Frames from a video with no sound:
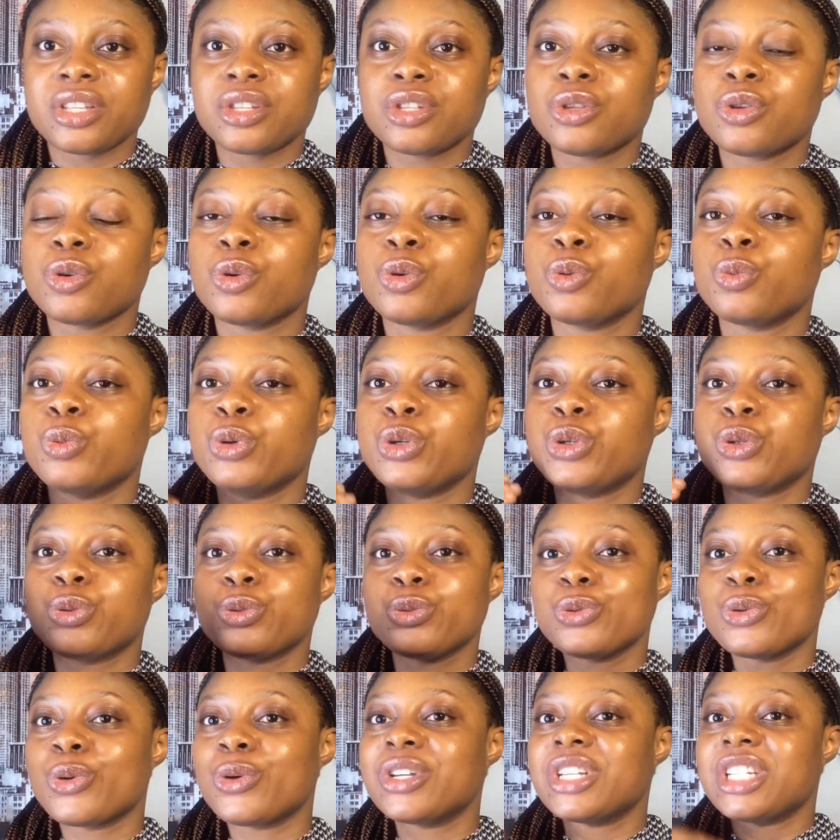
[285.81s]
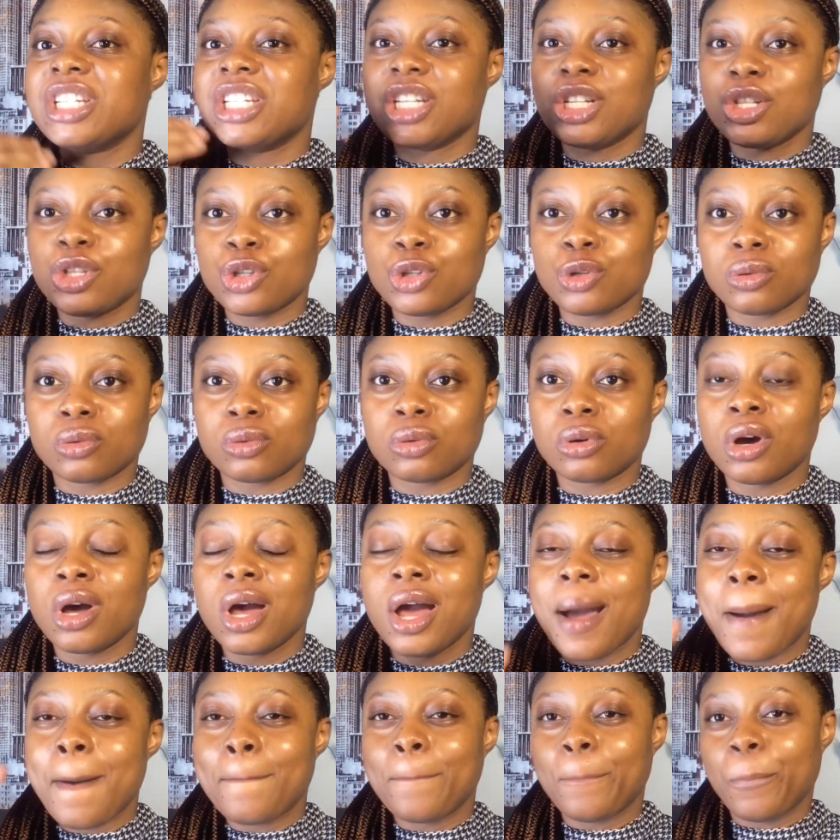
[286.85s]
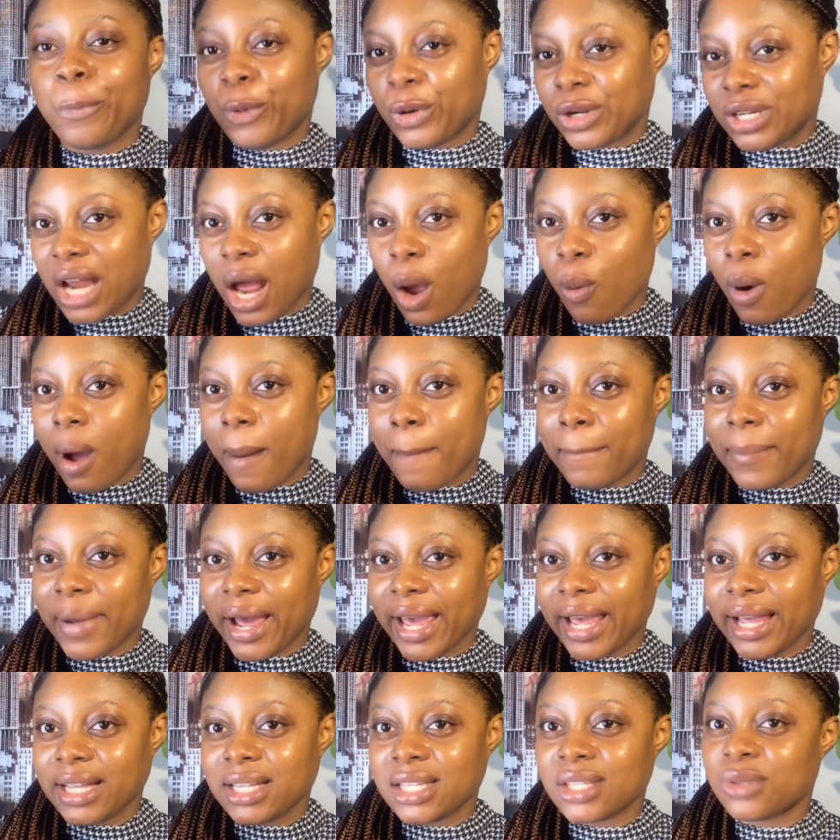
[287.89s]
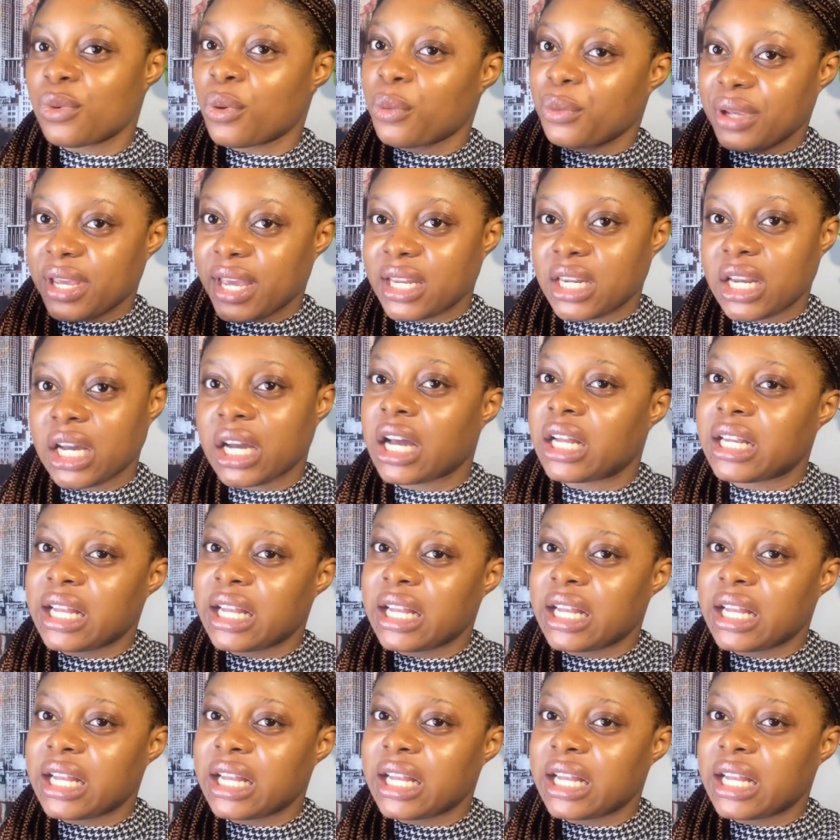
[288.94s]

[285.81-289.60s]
So we do not need to bother our minds when we get darker.